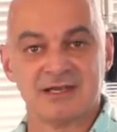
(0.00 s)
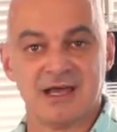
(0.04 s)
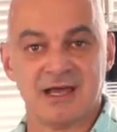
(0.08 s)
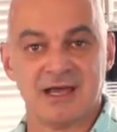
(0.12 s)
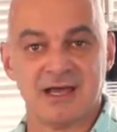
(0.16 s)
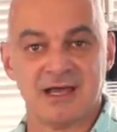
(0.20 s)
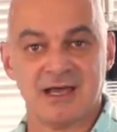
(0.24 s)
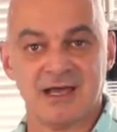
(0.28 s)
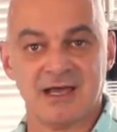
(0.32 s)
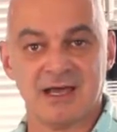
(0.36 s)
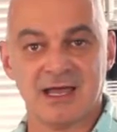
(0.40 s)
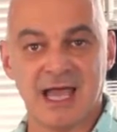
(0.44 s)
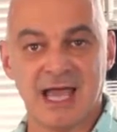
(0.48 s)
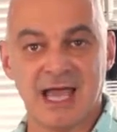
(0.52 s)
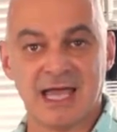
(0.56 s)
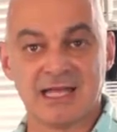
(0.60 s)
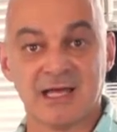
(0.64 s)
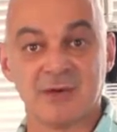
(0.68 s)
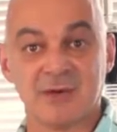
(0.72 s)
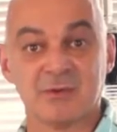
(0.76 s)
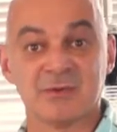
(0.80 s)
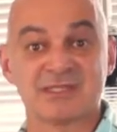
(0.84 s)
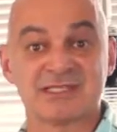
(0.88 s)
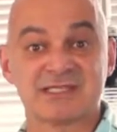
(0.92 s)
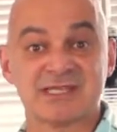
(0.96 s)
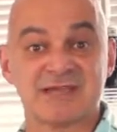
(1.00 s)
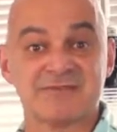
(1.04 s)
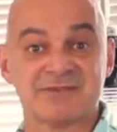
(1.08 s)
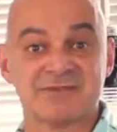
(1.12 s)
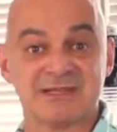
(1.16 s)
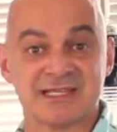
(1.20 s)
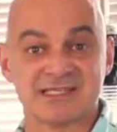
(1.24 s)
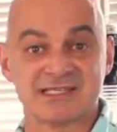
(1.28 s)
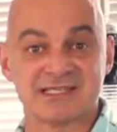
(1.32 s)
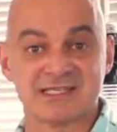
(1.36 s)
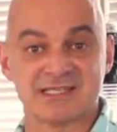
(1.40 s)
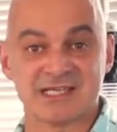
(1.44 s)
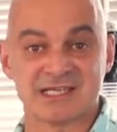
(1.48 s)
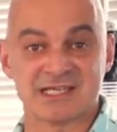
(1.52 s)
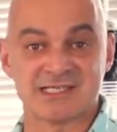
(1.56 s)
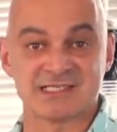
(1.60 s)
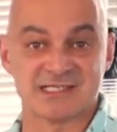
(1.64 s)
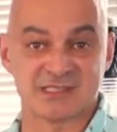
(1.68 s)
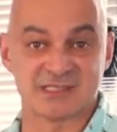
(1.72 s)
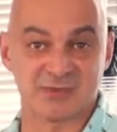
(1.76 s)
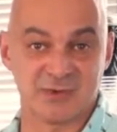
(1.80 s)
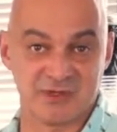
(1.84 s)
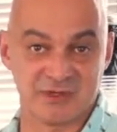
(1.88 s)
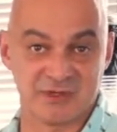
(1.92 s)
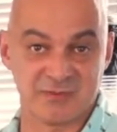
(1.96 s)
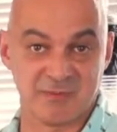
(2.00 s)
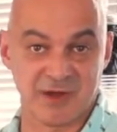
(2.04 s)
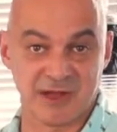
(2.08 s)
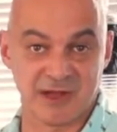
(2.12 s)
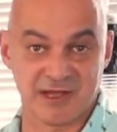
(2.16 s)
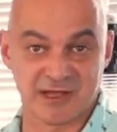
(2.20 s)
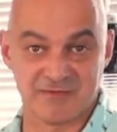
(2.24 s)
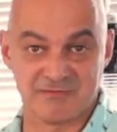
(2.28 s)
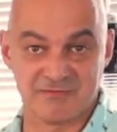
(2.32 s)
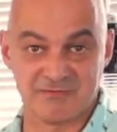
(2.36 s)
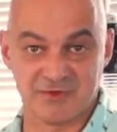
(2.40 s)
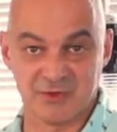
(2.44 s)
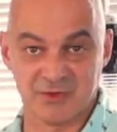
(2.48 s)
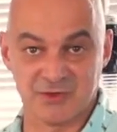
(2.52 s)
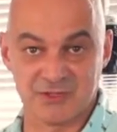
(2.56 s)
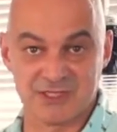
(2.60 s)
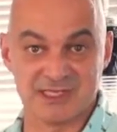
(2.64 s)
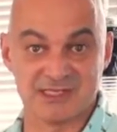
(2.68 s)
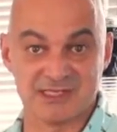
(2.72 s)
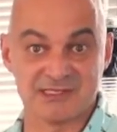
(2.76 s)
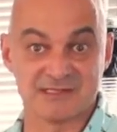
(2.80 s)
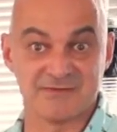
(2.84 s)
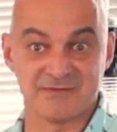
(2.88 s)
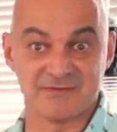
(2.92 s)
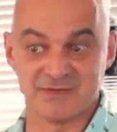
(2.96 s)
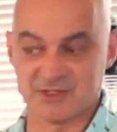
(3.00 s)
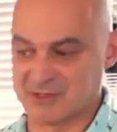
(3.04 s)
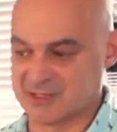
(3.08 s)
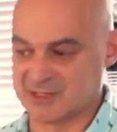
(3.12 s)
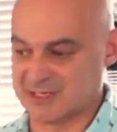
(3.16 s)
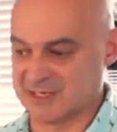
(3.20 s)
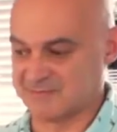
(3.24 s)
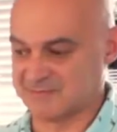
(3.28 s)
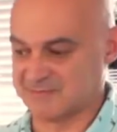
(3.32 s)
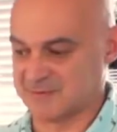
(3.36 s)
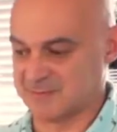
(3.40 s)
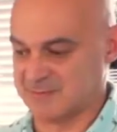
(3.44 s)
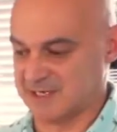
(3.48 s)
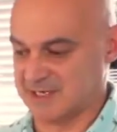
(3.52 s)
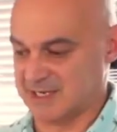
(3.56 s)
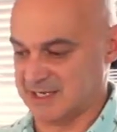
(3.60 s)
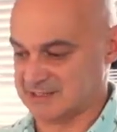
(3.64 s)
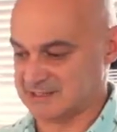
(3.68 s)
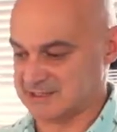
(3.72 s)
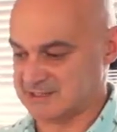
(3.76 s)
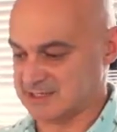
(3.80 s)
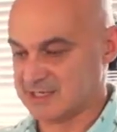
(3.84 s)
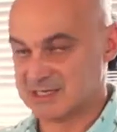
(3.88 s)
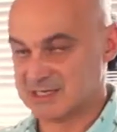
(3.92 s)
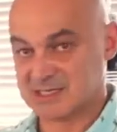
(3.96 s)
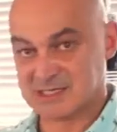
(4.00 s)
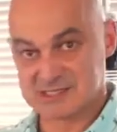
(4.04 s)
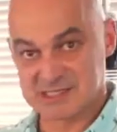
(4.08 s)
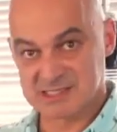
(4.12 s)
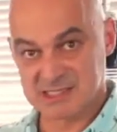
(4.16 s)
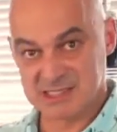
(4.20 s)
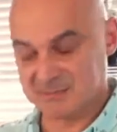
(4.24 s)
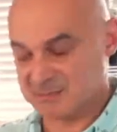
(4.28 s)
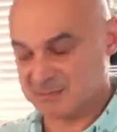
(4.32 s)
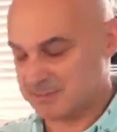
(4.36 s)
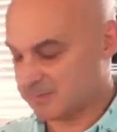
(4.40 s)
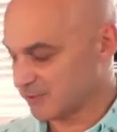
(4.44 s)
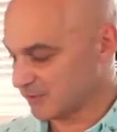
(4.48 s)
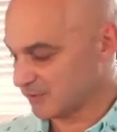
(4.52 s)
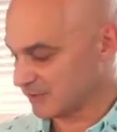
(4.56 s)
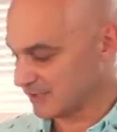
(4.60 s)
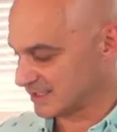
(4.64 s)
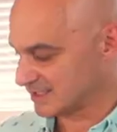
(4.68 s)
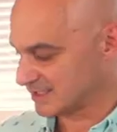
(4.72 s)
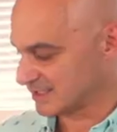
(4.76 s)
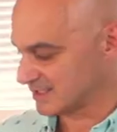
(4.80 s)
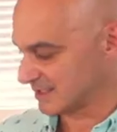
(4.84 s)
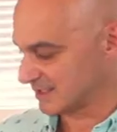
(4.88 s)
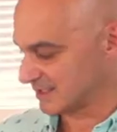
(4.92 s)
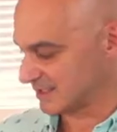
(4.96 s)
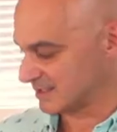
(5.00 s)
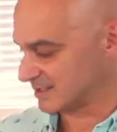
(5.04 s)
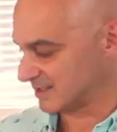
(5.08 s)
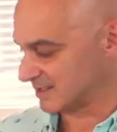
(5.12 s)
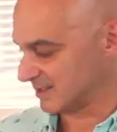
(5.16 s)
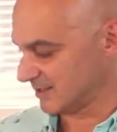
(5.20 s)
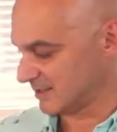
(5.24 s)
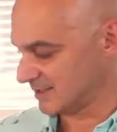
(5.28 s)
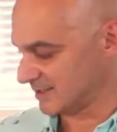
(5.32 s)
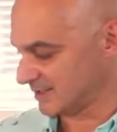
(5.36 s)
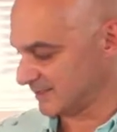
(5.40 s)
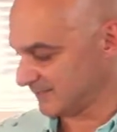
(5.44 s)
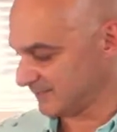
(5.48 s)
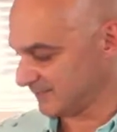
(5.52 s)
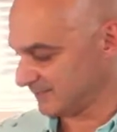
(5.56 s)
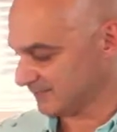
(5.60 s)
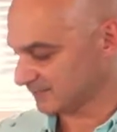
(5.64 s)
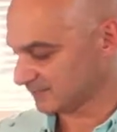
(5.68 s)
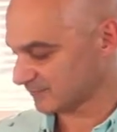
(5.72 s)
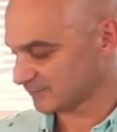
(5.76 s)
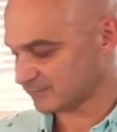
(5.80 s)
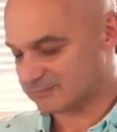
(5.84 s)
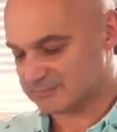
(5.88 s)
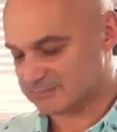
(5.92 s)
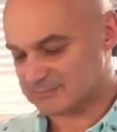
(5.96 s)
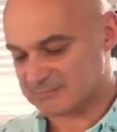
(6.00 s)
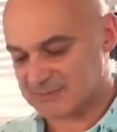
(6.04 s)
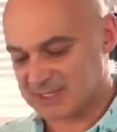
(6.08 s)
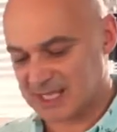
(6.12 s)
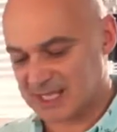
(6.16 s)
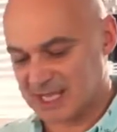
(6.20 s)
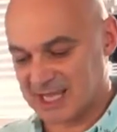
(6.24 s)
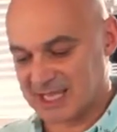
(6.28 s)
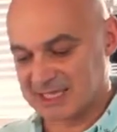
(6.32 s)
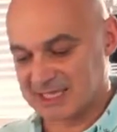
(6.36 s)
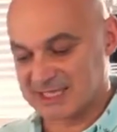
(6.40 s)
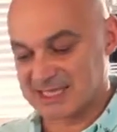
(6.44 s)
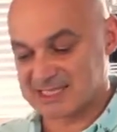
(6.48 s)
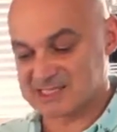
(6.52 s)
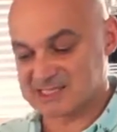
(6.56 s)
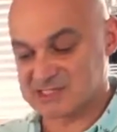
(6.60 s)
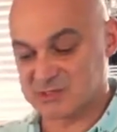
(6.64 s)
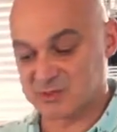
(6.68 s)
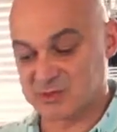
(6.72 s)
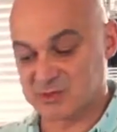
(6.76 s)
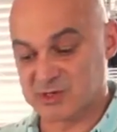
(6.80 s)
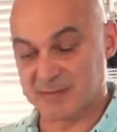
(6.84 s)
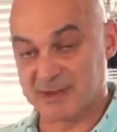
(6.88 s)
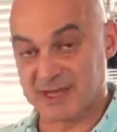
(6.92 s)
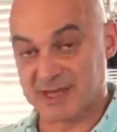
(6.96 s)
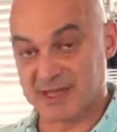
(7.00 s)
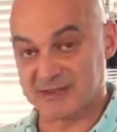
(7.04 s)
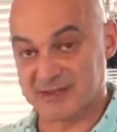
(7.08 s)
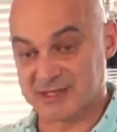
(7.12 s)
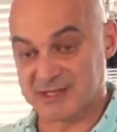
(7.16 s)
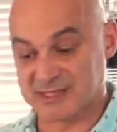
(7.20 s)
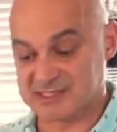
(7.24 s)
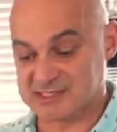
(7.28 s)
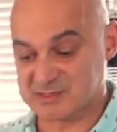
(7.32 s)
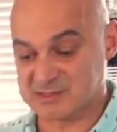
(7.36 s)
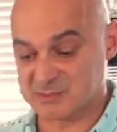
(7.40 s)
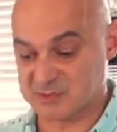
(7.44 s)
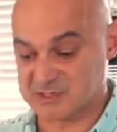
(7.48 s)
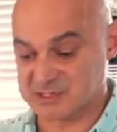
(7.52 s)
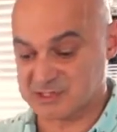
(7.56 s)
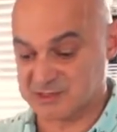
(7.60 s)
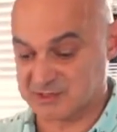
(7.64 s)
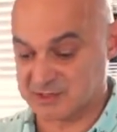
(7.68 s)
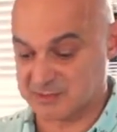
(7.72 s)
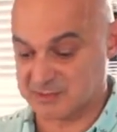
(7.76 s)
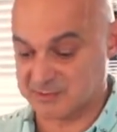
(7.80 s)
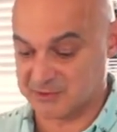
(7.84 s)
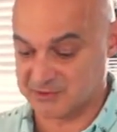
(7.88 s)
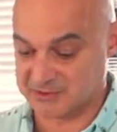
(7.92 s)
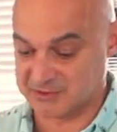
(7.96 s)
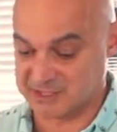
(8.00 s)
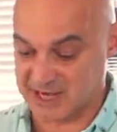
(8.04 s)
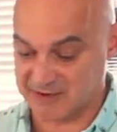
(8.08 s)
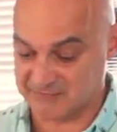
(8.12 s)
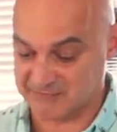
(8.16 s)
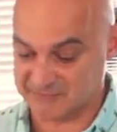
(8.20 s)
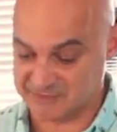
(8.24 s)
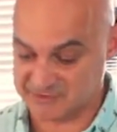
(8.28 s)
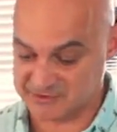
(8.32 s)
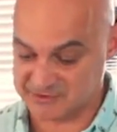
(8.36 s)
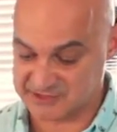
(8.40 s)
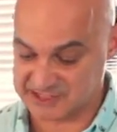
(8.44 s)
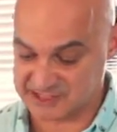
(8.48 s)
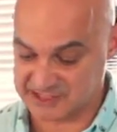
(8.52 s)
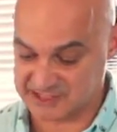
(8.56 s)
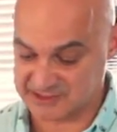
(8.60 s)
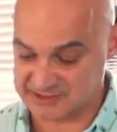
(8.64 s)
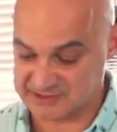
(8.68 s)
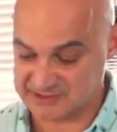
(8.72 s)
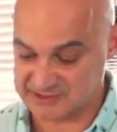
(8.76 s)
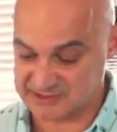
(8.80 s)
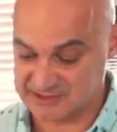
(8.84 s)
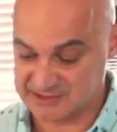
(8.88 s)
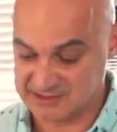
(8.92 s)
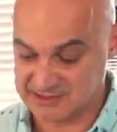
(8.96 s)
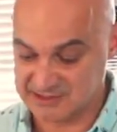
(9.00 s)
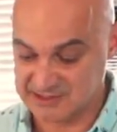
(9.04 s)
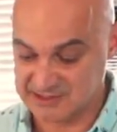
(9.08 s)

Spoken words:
And I would definitely suggest it's worth buying a few of these if you don't have them yet. So let me put this to the side, and let's talk about this, which I'm going to put down for a second.